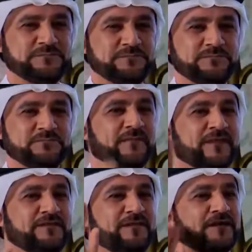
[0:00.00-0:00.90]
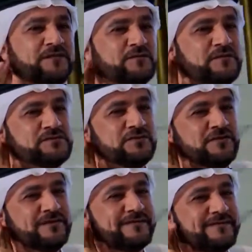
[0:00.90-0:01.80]
Do you like to hear one
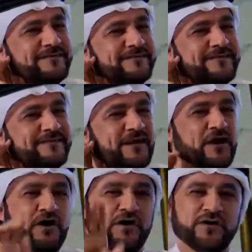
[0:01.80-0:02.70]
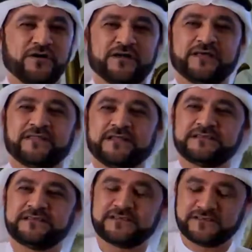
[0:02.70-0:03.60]
joke? All right, there
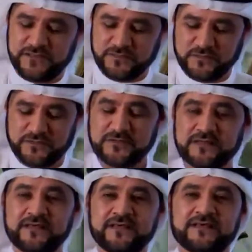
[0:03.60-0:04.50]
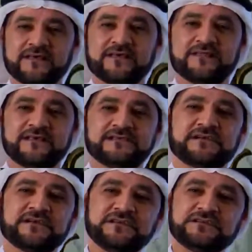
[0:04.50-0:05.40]
is this, here we go. There's a
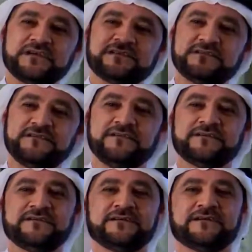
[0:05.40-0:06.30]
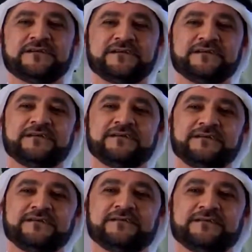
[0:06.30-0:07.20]
great writer,
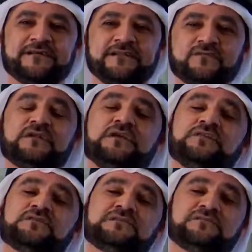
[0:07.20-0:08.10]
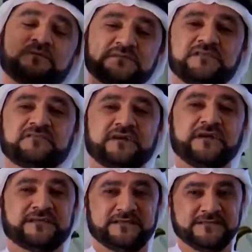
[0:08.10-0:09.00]
right? Well, he thought of himself
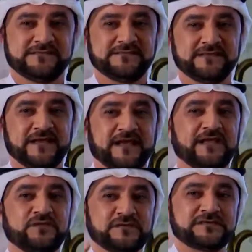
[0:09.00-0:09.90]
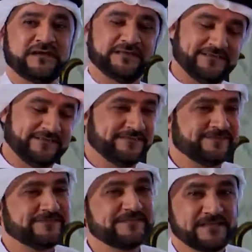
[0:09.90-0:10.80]
great, and he was right,
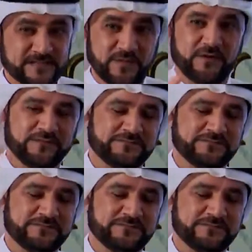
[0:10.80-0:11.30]
somehow.